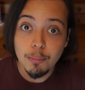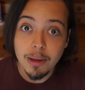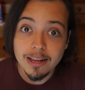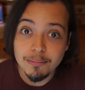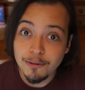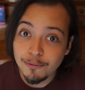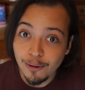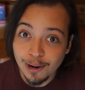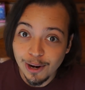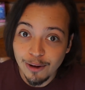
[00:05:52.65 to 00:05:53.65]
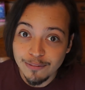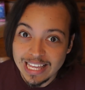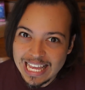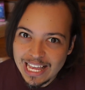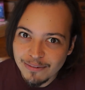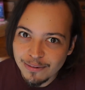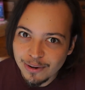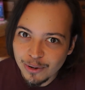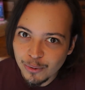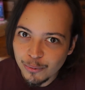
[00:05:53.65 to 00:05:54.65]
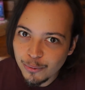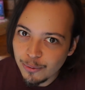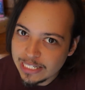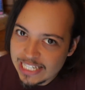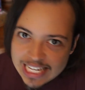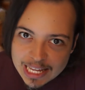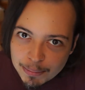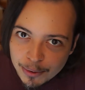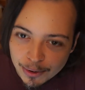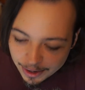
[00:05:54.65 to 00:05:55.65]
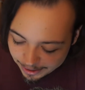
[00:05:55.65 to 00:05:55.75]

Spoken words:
made me fall in love even deeper.